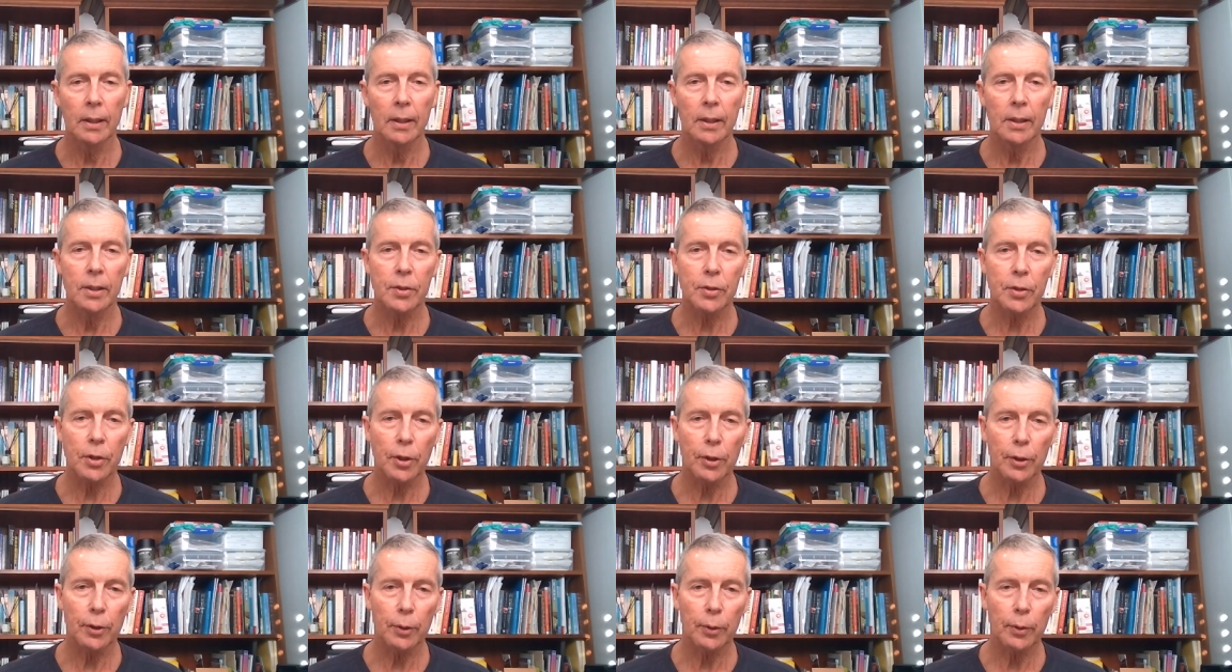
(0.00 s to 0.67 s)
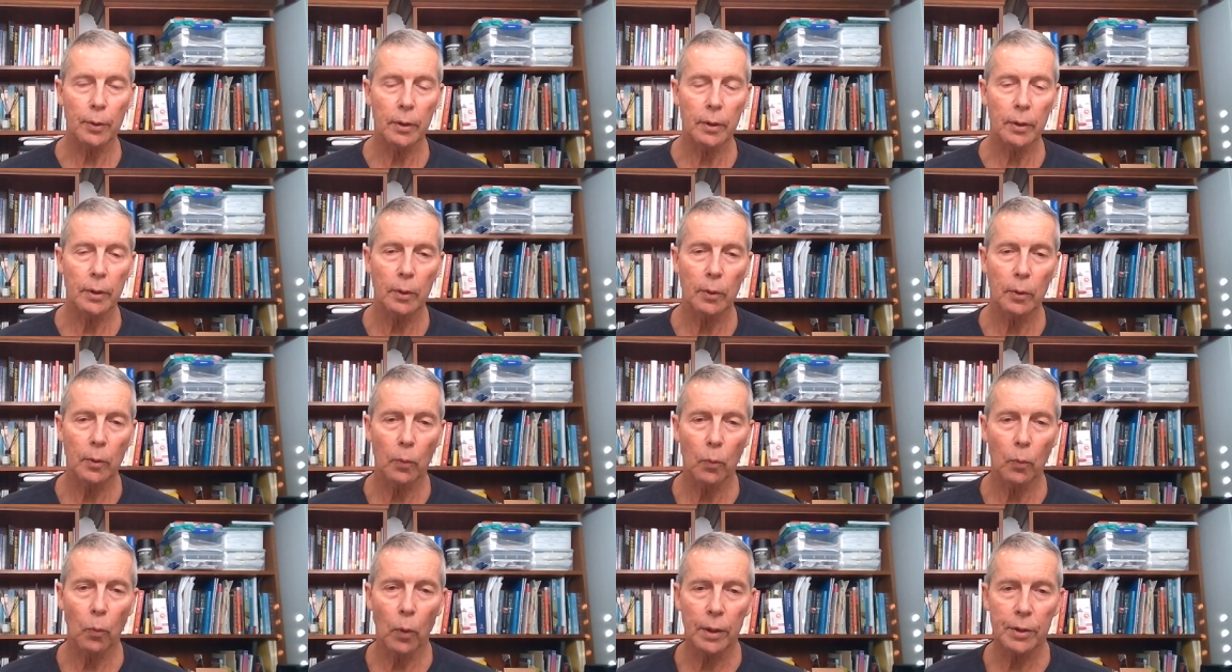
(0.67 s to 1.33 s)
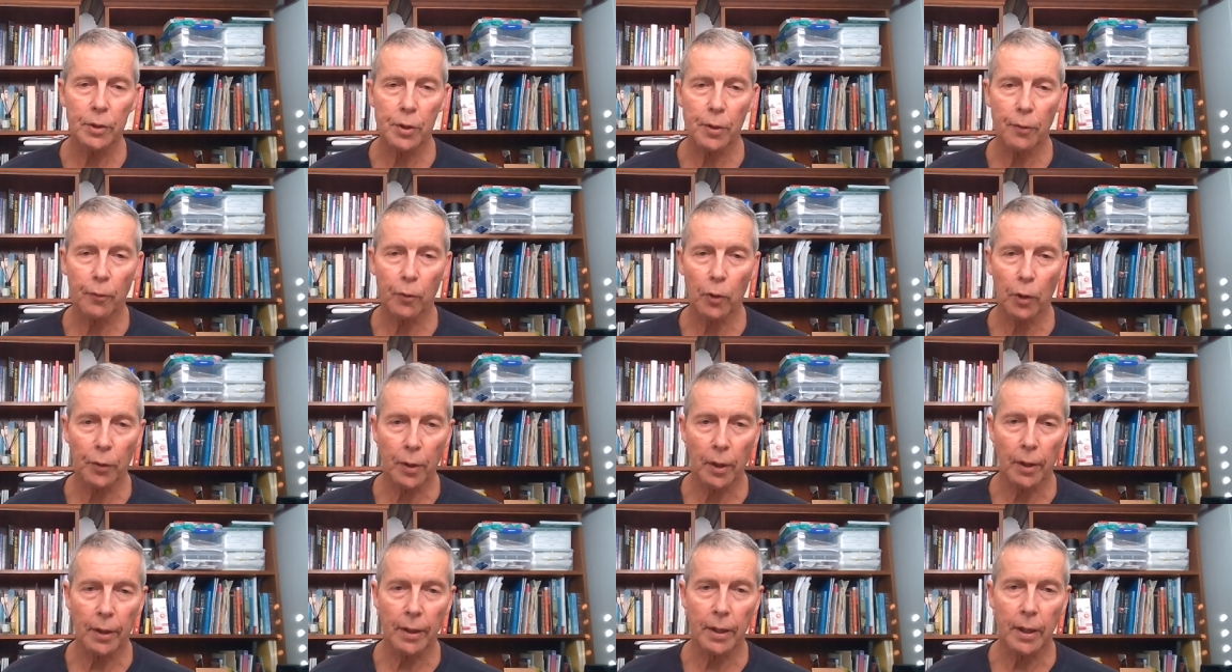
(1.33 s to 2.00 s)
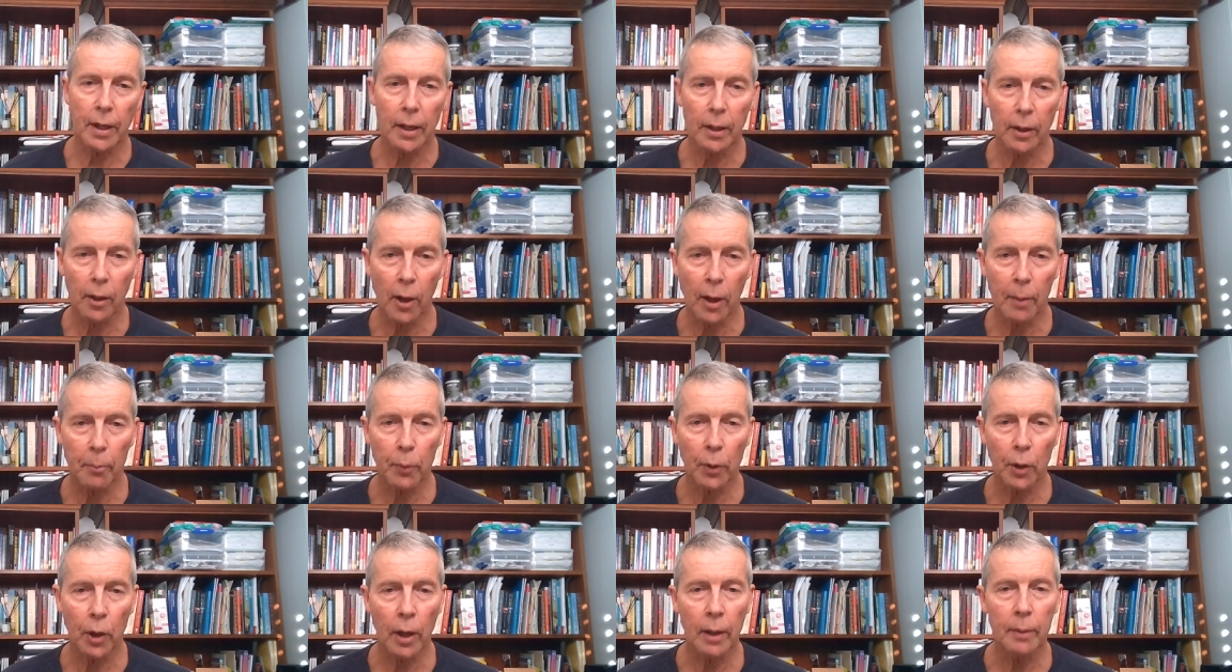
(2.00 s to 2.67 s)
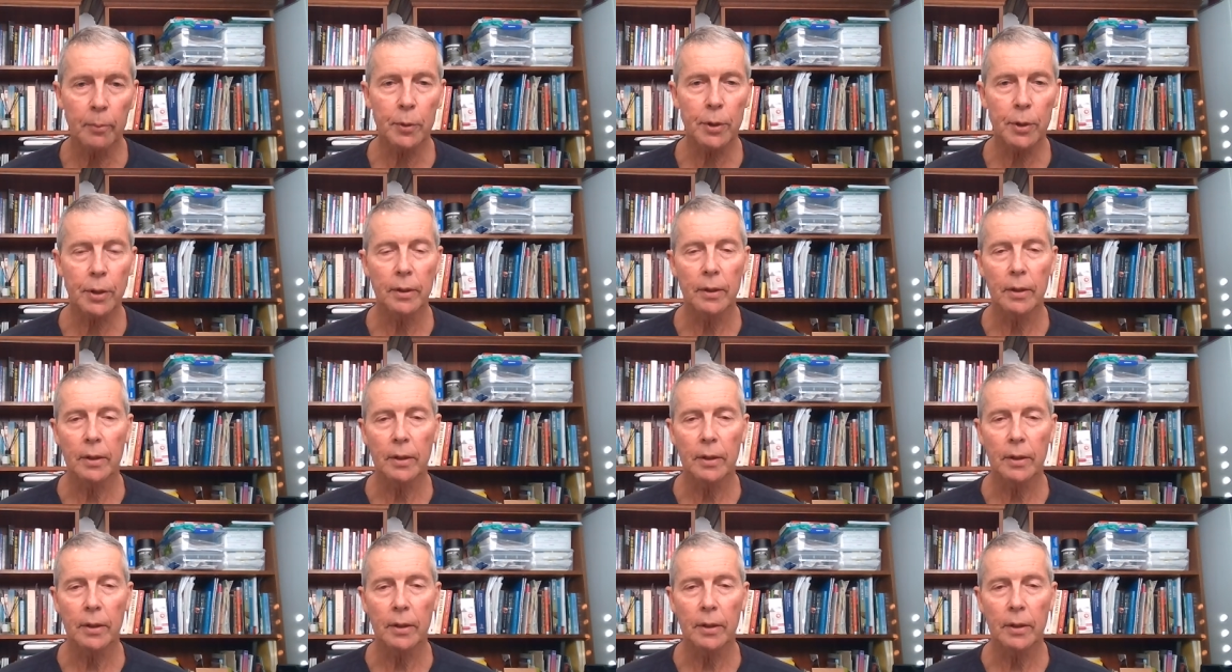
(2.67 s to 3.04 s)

So once you've got the line primed,